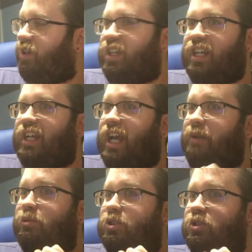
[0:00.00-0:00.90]
Yeah. I
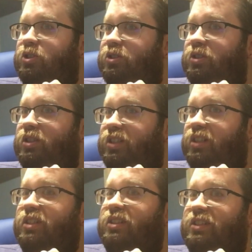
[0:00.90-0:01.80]
really liked
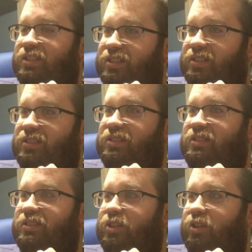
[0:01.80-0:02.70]
learning... like,
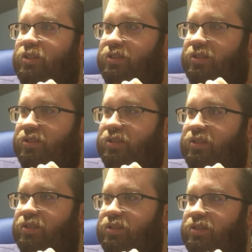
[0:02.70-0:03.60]
what she went
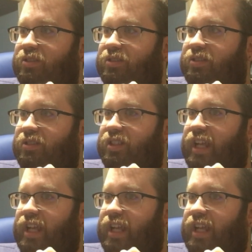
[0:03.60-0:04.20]
through after...